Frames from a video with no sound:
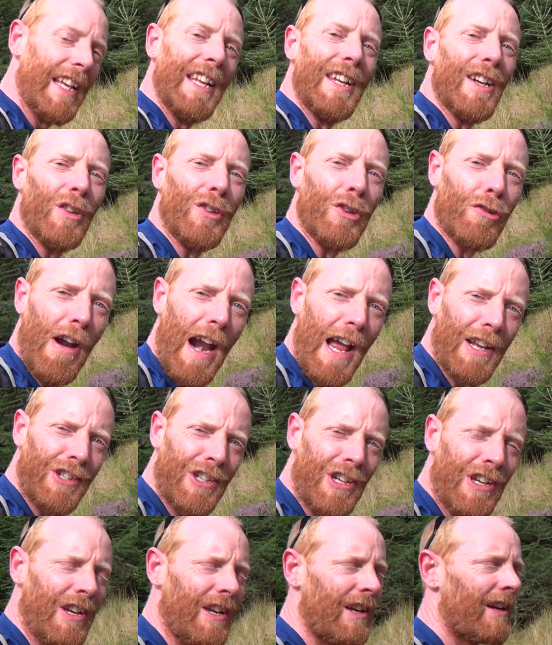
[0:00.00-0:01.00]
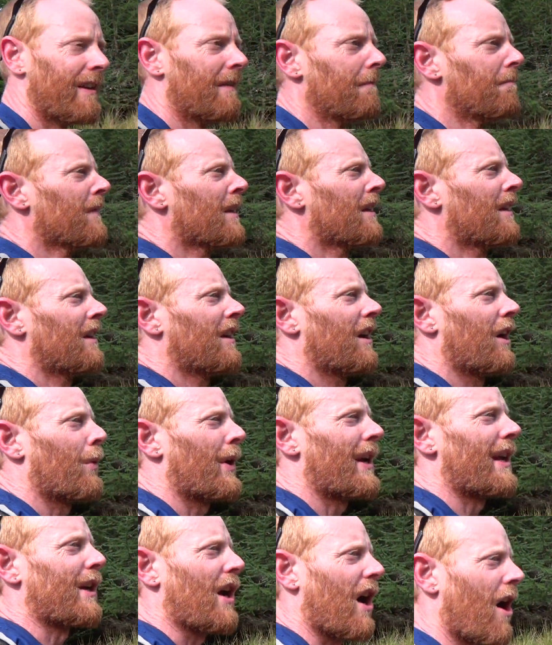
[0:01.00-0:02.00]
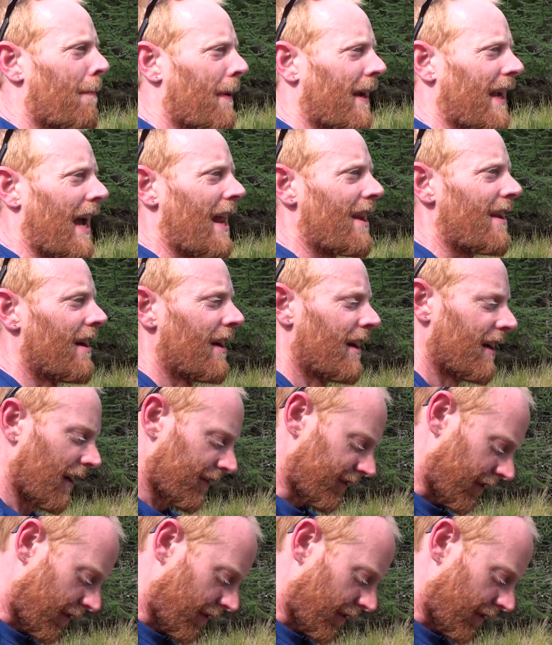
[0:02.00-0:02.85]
leaning on the grass, and when I got up again, I